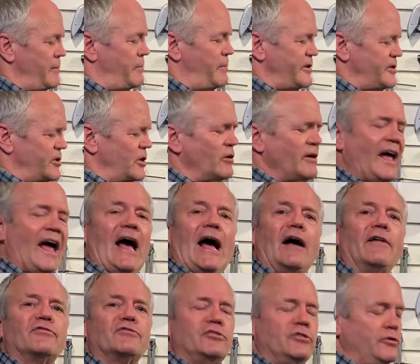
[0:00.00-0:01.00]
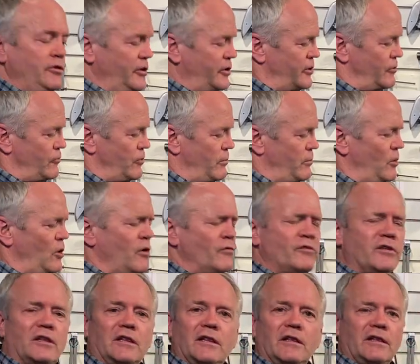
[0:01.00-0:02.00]
but you don't have to. You can
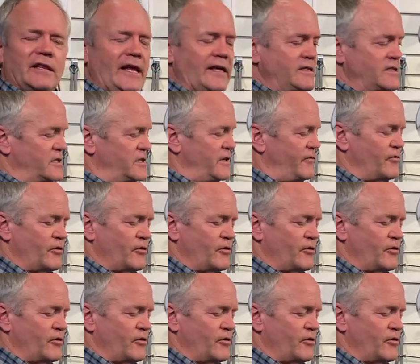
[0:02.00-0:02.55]
remove the laces if